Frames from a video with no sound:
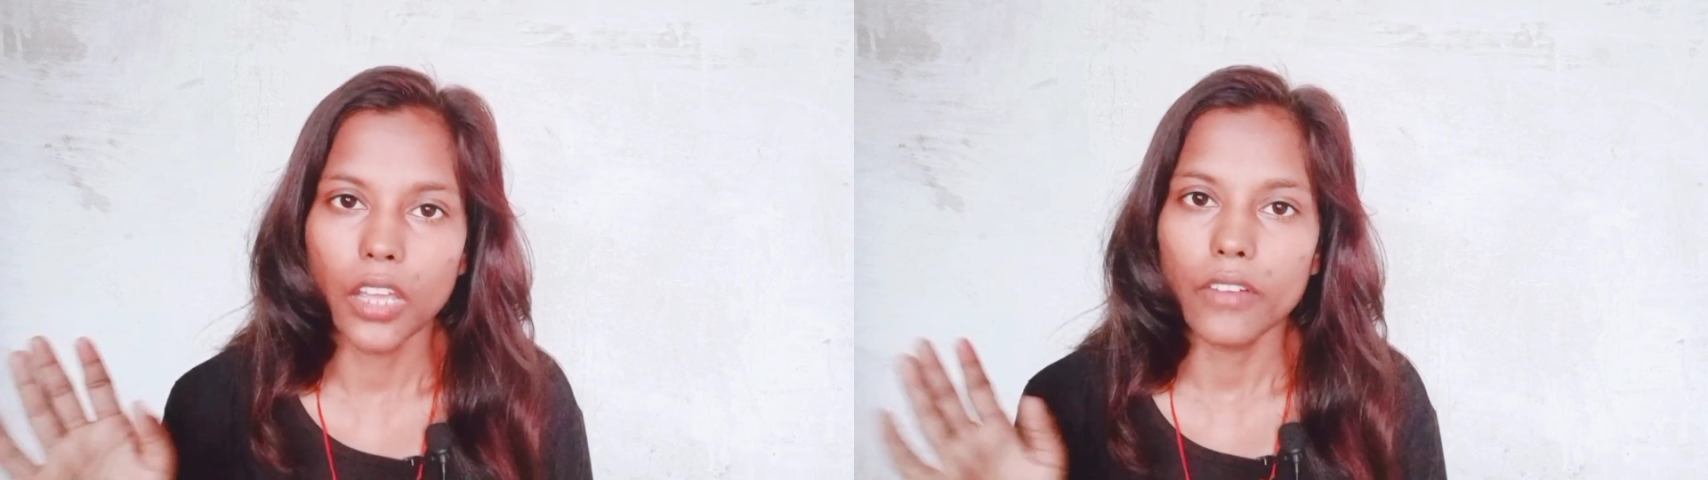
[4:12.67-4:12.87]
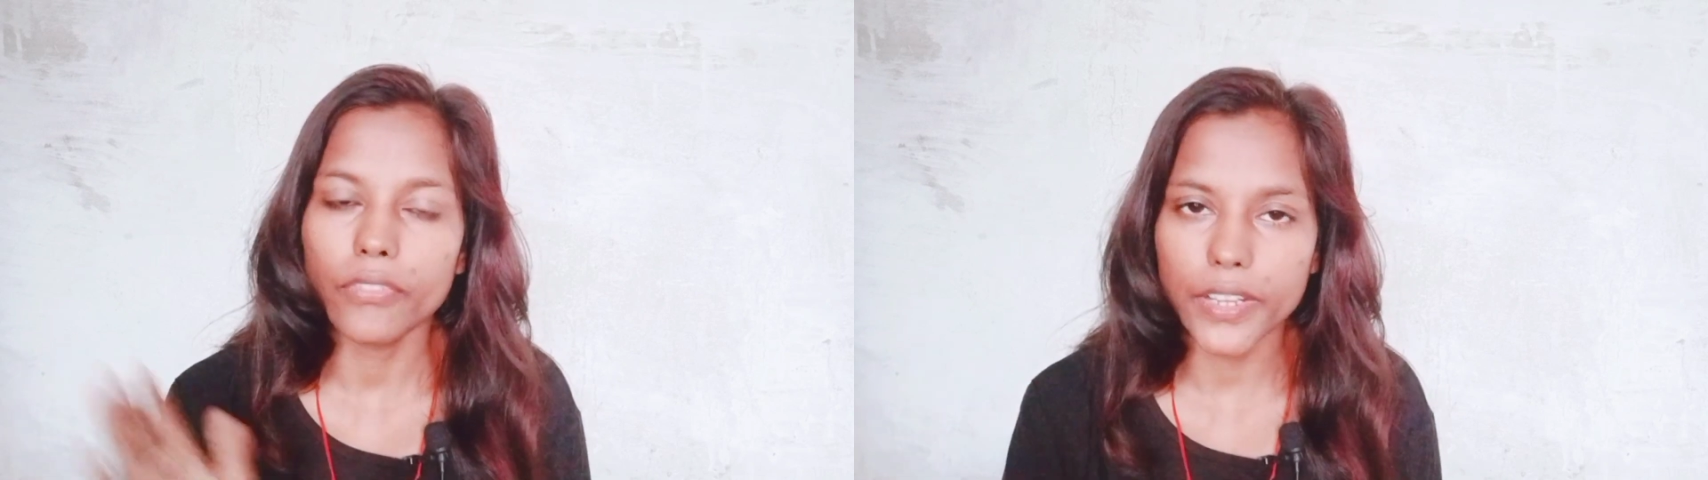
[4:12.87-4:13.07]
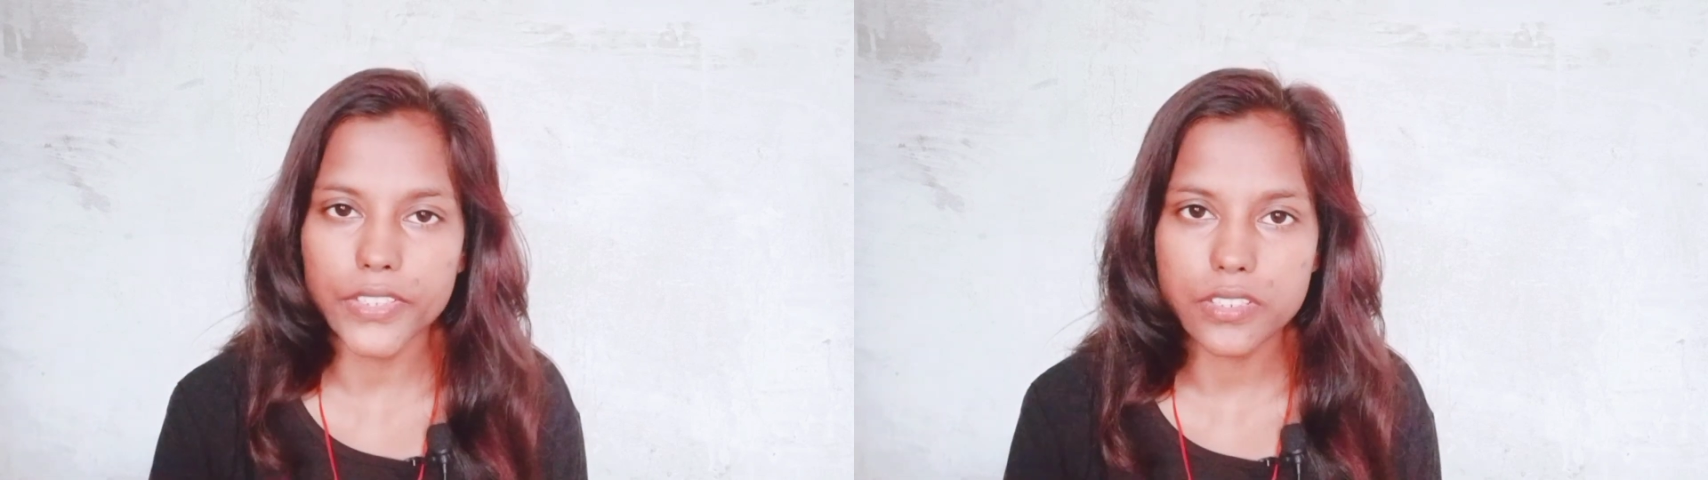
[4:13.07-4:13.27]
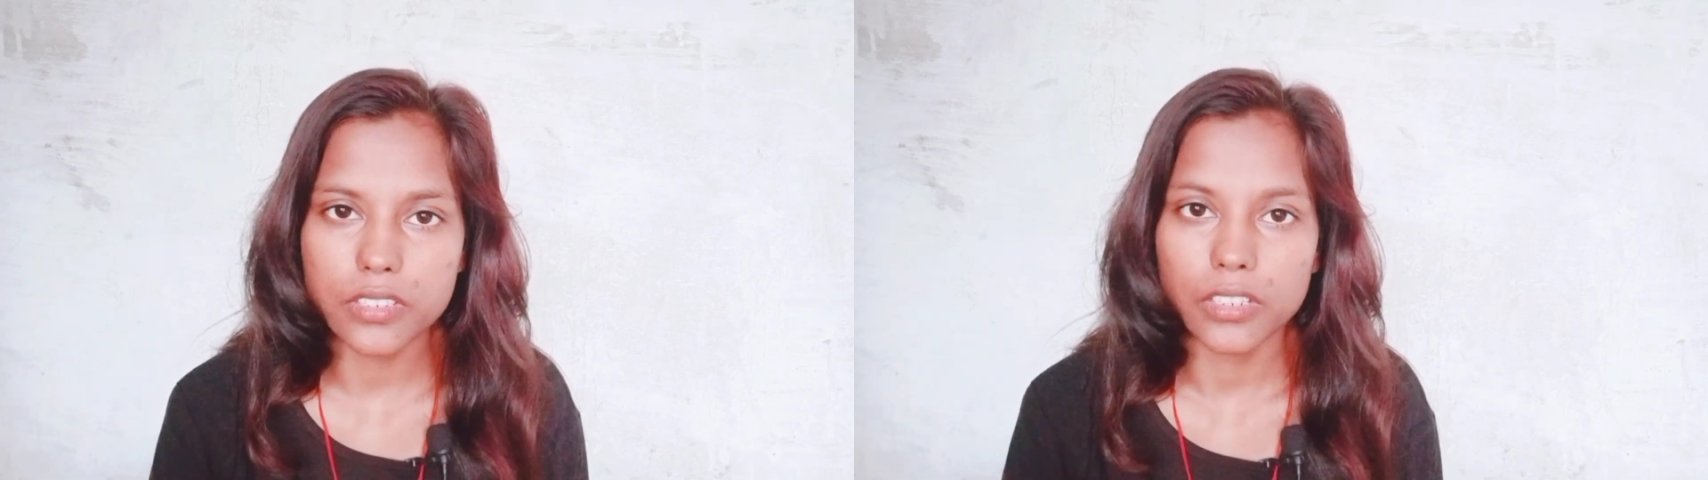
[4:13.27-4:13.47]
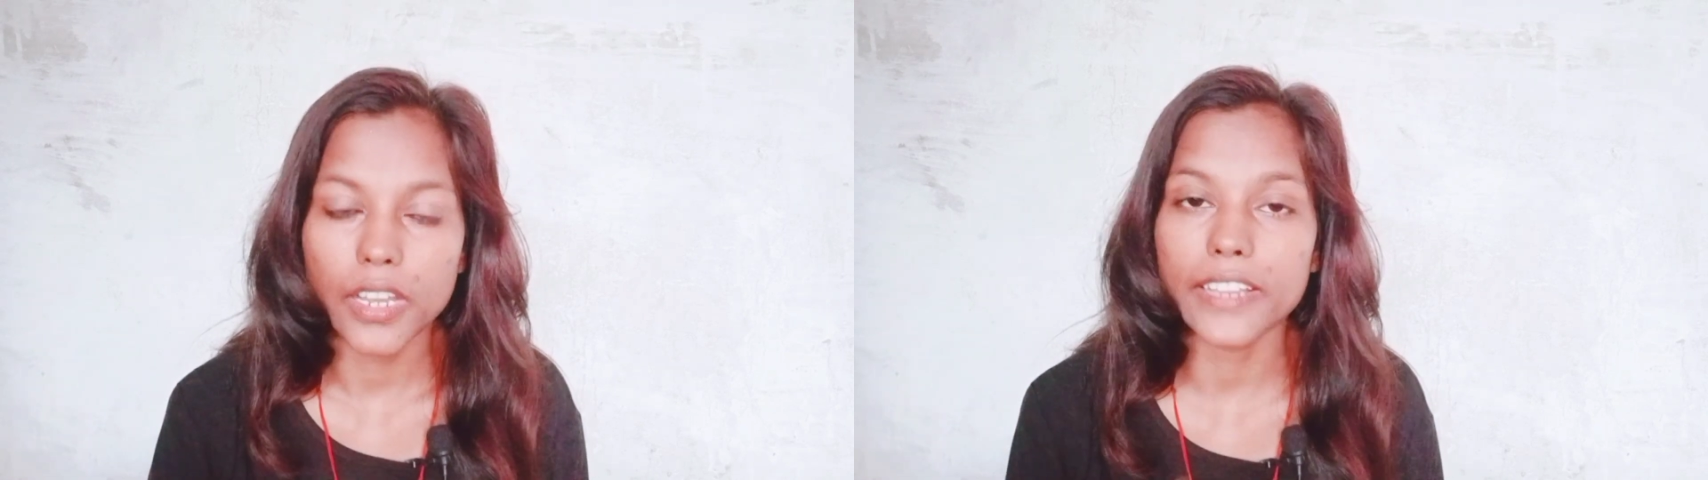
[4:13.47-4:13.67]
first,
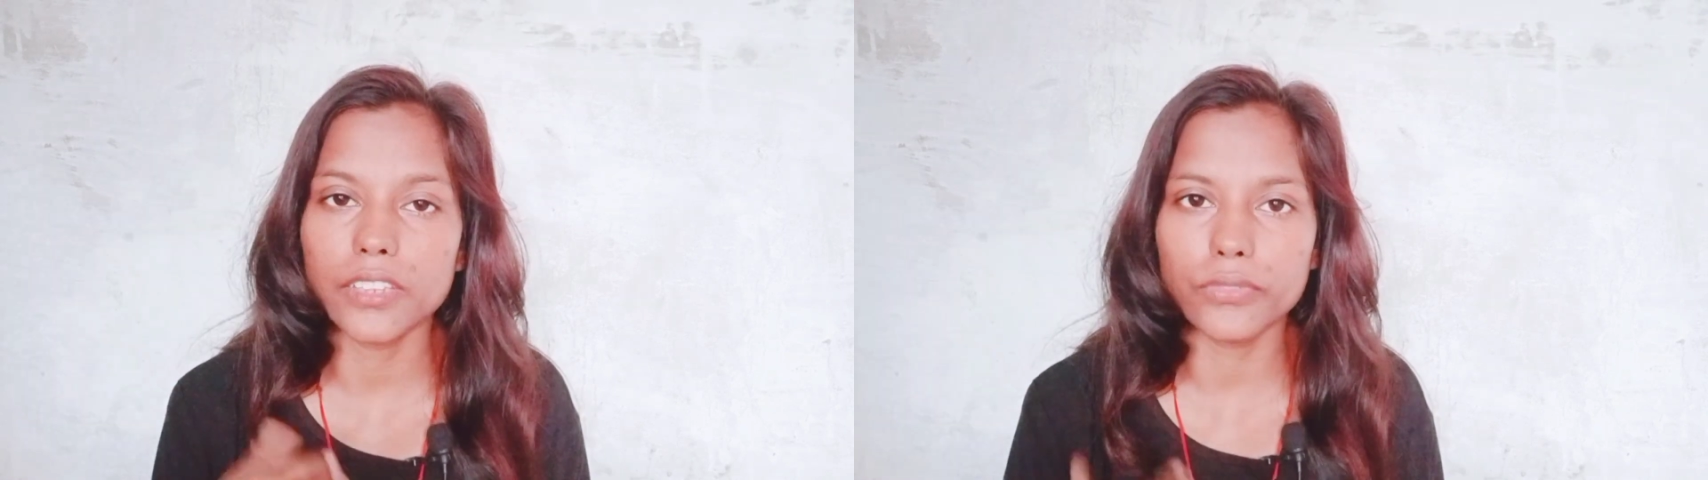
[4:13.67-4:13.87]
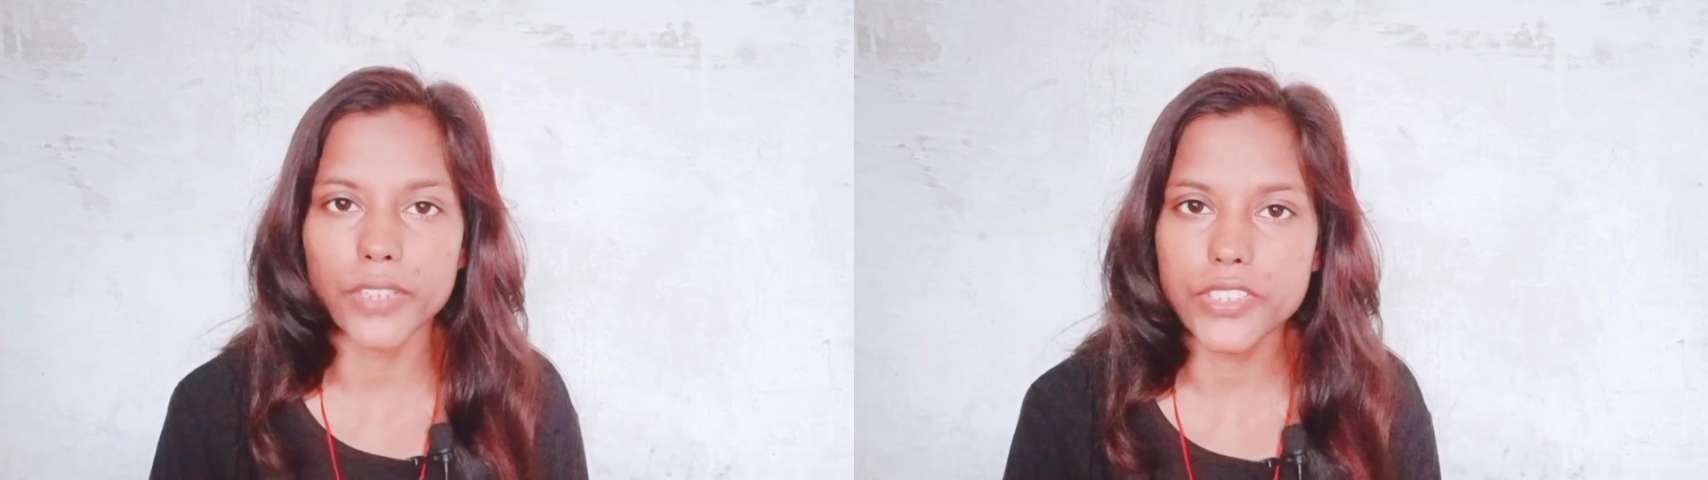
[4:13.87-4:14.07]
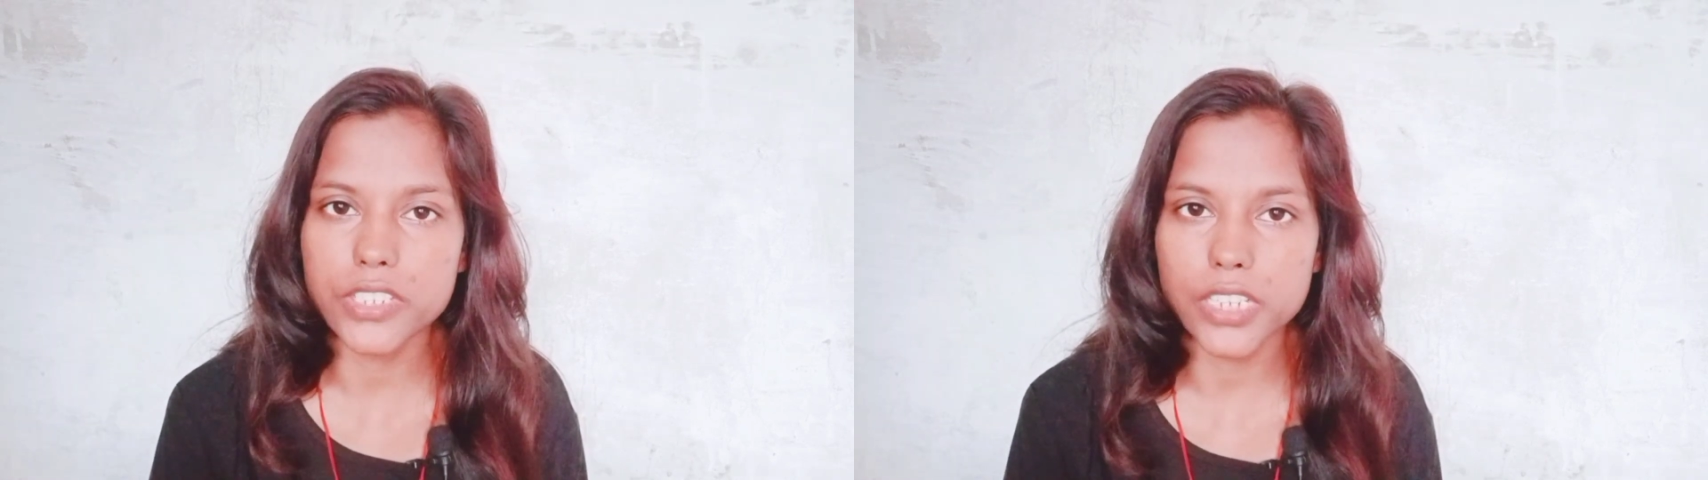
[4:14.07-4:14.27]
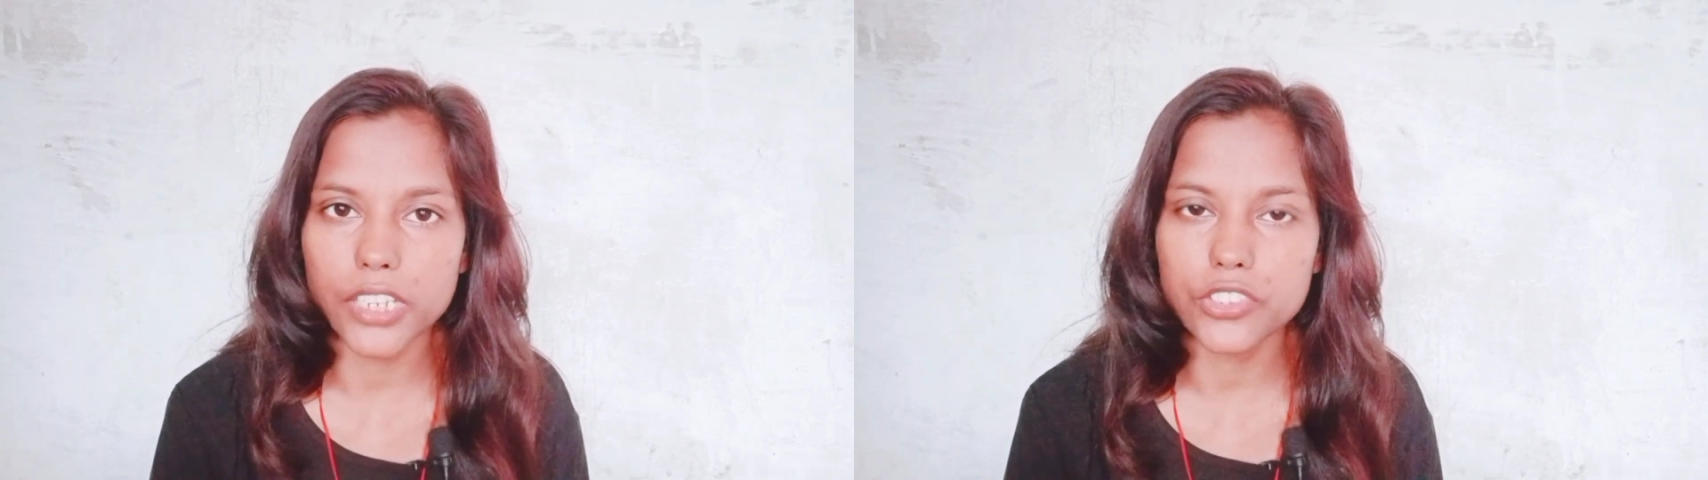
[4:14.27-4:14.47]
at the first stage,